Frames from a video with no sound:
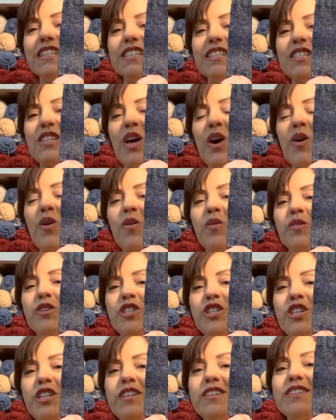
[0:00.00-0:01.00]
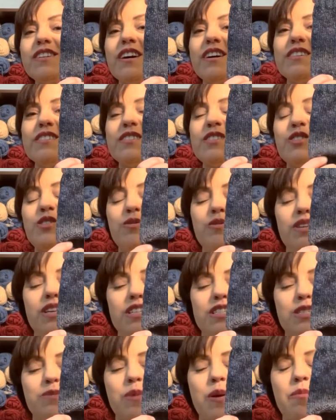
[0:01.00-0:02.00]
So she does tune
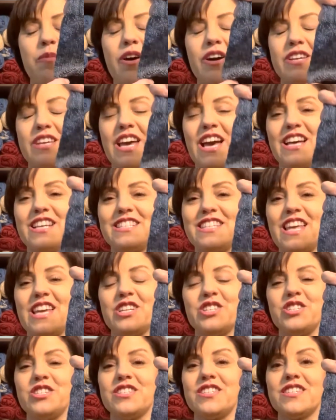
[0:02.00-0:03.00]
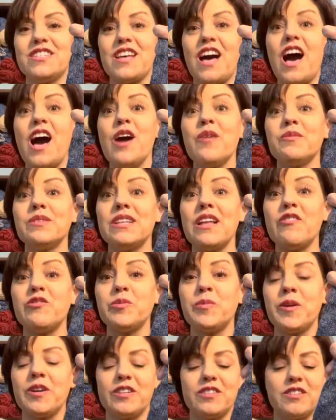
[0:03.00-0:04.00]
into my podcast, and she says, I would love a
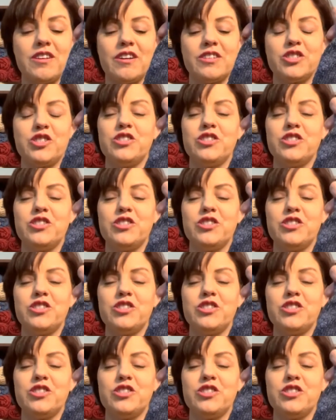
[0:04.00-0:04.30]
pair of socks.